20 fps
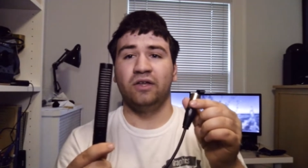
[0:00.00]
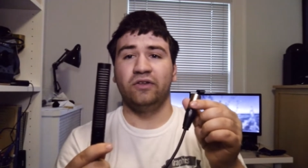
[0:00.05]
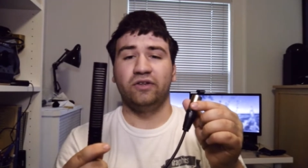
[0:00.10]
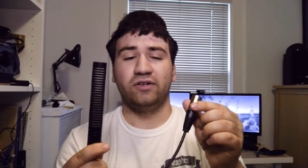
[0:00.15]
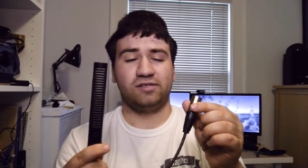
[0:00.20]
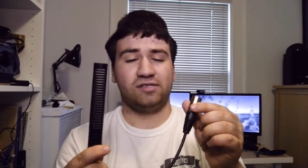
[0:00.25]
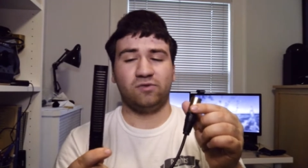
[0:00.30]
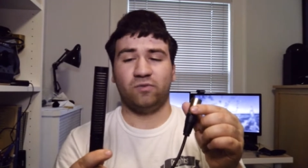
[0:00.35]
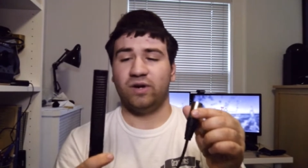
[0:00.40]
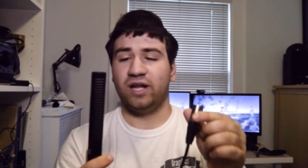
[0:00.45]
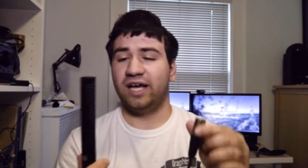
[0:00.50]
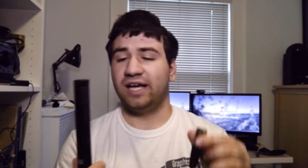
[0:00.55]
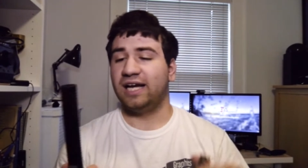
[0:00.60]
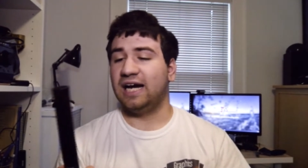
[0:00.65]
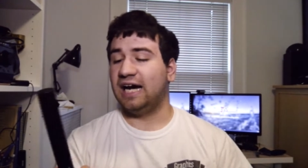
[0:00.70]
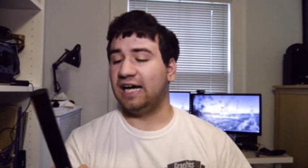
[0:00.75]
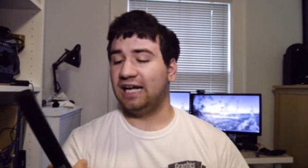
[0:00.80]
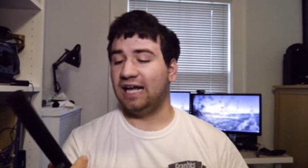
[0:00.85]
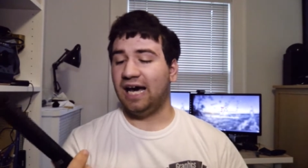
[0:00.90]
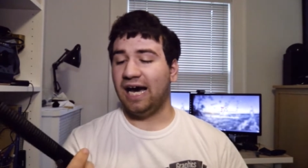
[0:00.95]
This is the one I
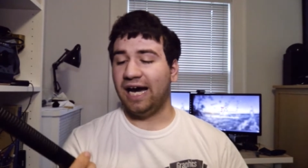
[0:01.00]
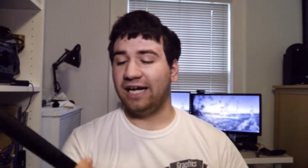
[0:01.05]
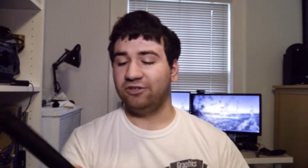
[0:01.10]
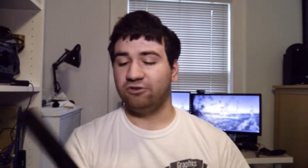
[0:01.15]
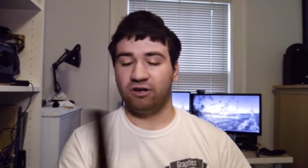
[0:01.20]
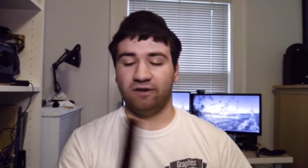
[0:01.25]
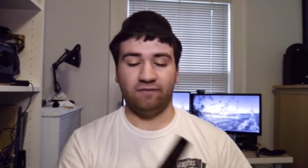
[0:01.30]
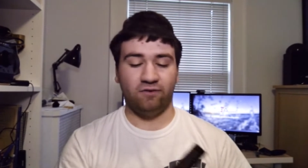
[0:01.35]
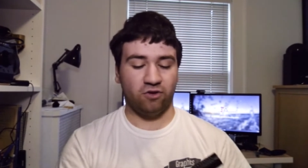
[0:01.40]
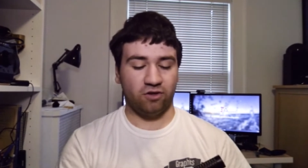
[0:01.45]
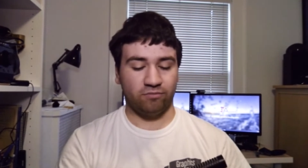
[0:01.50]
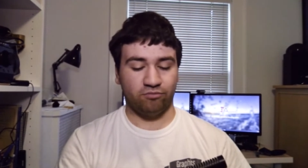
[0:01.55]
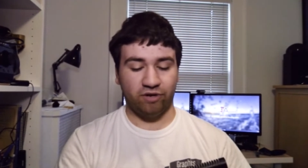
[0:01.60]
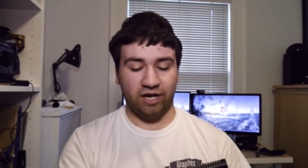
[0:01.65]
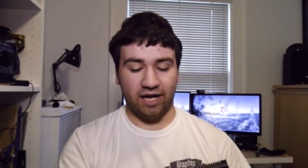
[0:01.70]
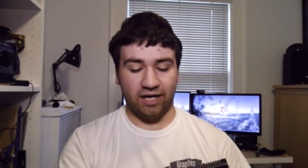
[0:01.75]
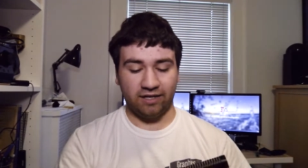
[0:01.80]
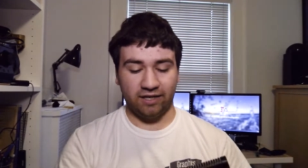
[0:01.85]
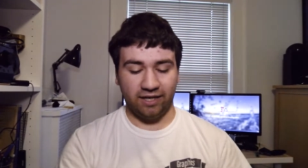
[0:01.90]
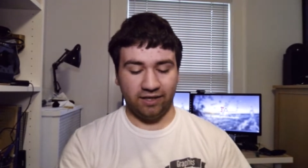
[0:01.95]
got. I don't even know the
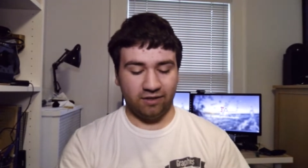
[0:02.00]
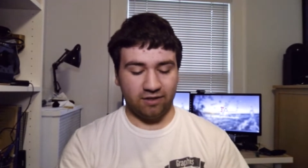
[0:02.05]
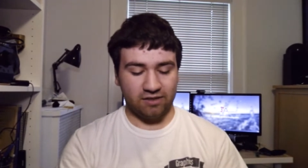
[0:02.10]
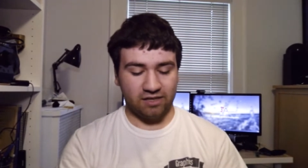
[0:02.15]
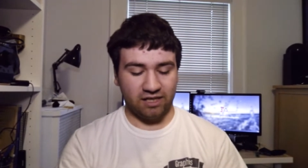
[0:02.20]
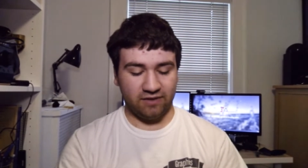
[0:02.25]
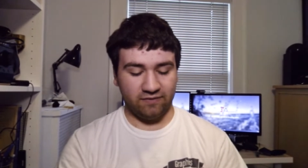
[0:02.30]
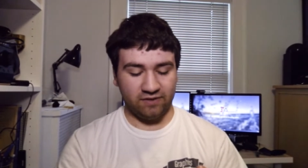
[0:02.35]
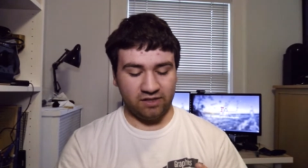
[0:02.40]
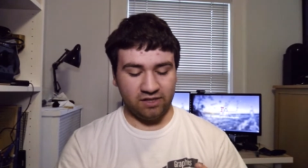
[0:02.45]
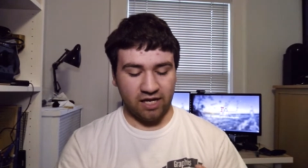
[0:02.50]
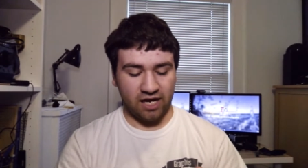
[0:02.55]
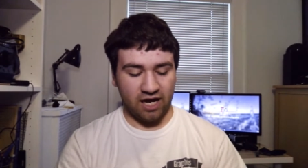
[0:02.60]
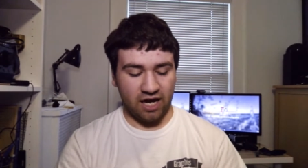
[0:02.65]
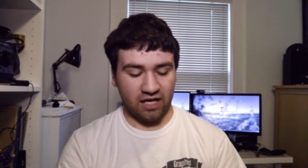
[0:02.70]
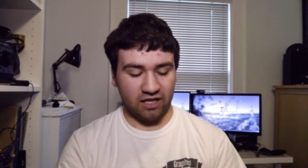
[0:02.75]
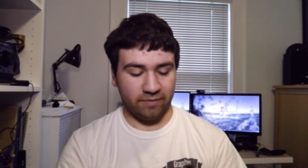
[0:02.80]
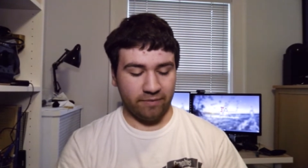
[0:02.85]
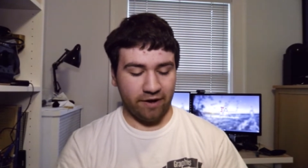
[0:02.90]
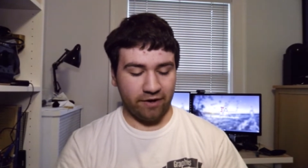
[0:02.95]
brand. It doesn't even say
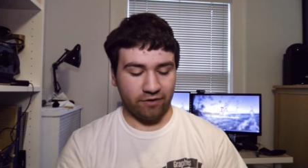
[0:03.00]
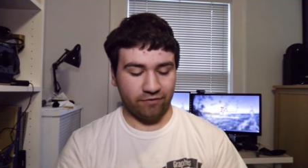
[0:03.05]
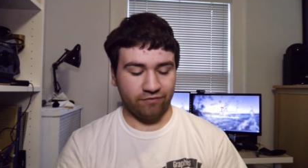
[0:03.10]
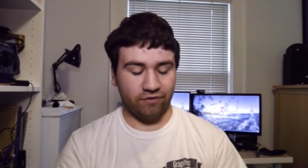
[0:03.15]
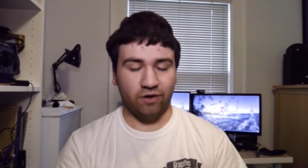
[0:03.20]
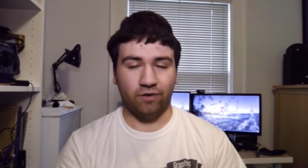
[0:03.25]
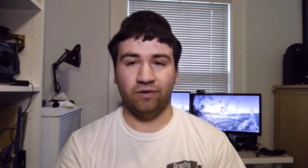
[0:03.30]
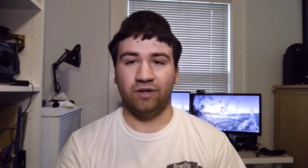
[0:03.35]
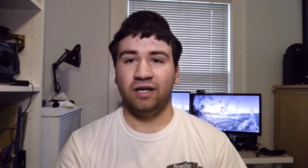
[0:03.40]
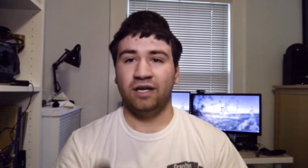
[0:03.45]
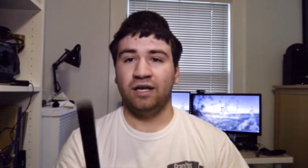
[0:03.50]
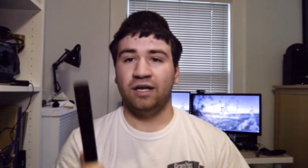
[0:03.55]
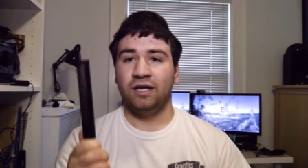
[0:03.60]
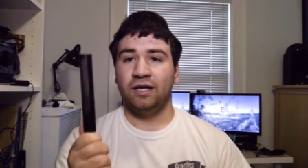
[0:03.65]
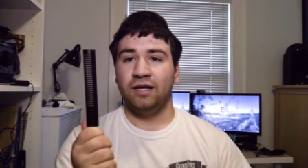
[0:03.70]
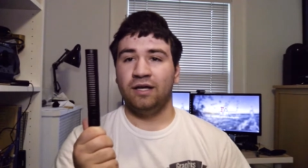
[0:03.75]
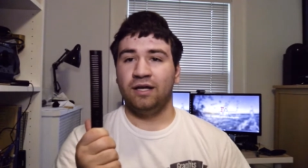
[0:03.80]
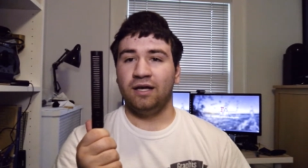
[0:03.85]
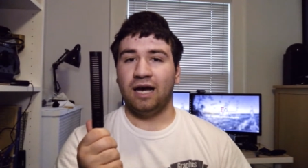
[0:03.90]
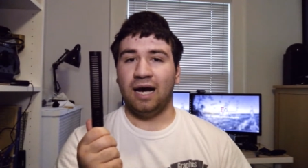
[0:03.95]
on the microphone.
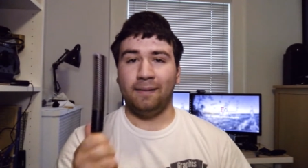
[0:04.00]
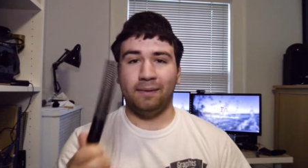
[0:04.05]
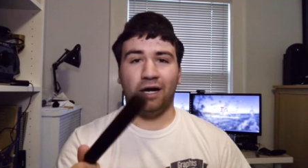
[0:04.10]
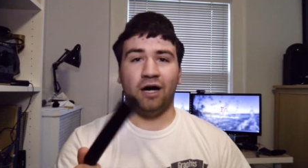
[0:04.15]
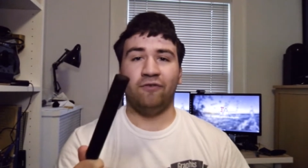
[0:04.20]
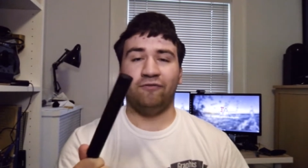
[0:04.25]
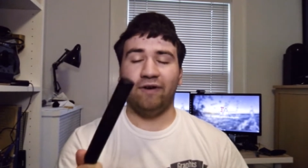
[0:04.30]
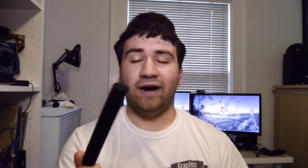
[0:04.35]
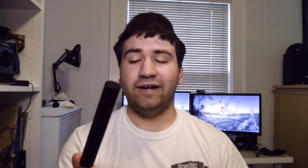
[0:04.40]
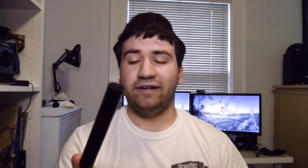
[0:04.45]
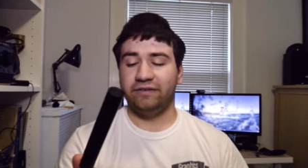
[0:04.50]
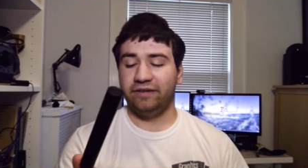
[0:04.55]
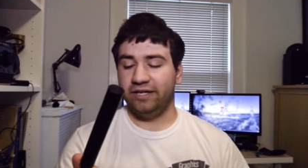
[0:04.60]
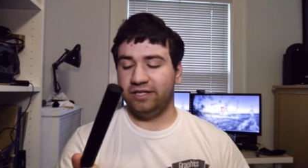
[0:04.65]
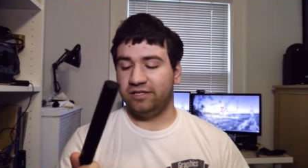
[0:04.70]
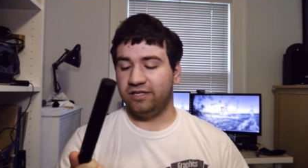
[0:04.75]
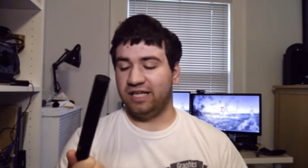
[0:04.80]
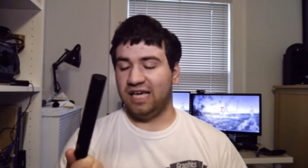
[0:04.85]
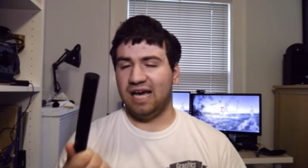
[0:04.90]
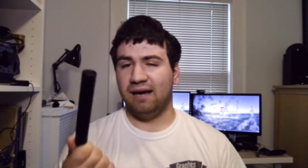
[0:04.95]
I'll find a
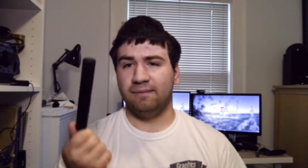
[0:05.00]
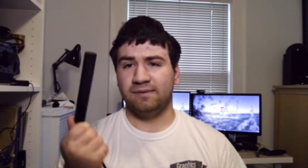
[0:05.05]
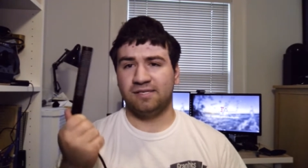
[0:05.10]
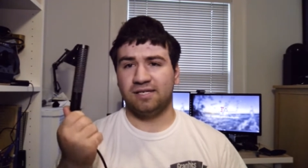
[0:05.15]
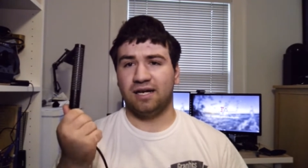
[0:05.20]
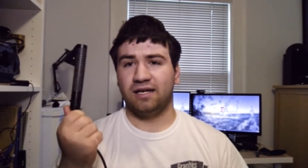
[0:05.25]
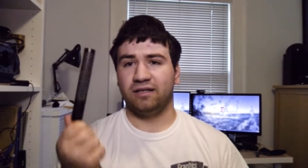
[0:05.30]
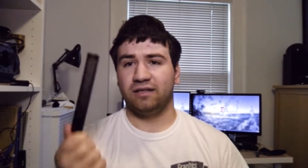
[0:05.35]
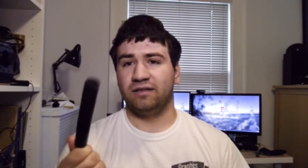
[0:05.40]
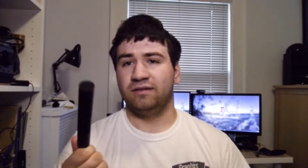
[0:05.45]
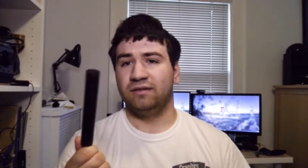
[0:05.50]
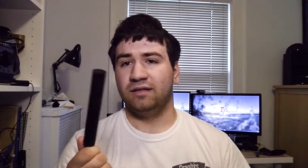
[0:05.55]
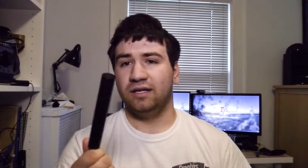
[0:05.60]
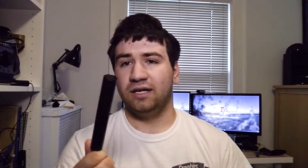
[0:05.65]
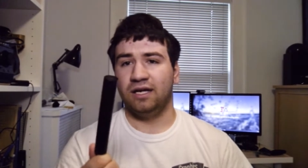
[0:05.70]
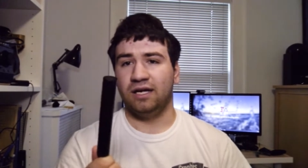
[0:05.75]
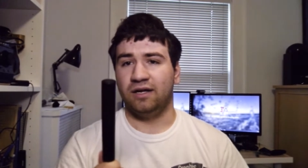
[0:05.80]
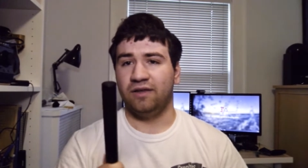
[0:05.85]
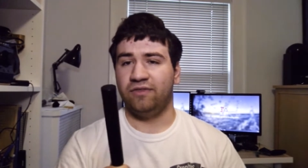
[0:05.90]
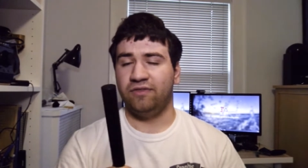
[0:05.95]
link to the Amazon
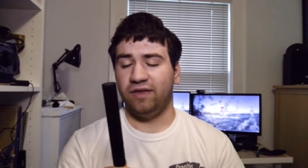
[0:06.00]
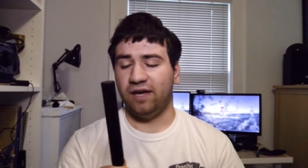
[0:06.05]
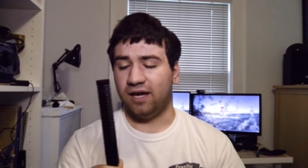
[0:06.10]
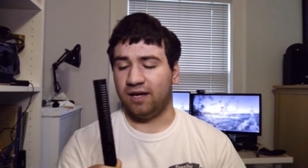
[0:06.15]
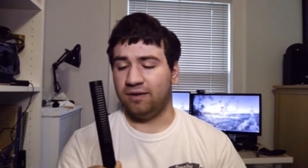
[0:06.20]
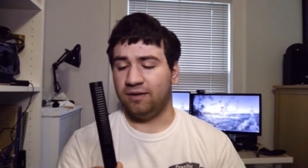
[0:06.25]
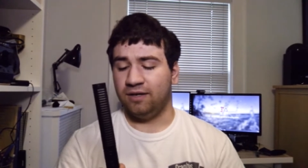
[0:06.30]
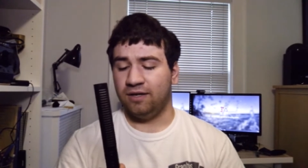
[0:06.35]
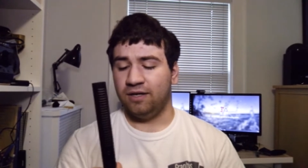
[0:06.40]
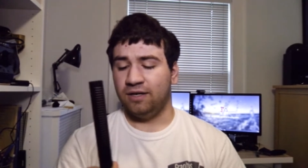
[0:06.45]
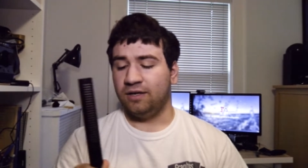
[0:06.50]
thing.